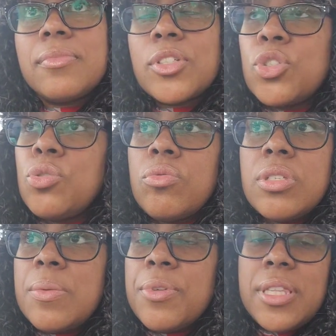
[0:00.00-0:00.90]
Two
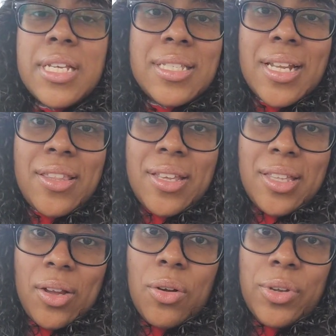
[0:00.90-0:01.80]
simple things that I think
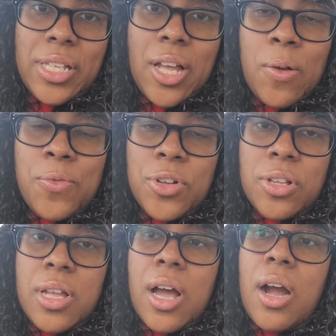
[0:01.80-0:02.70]
that are really helpful
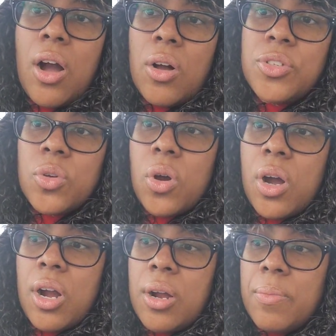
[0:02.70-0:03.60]
also
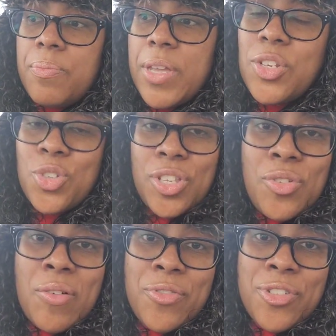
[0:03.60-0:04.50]
are making sure that you
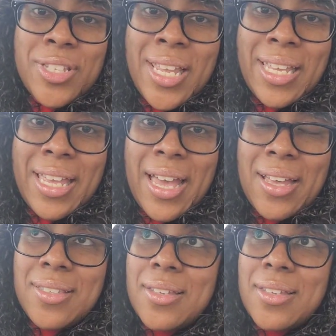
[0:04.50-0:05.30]
have a full tank of gas.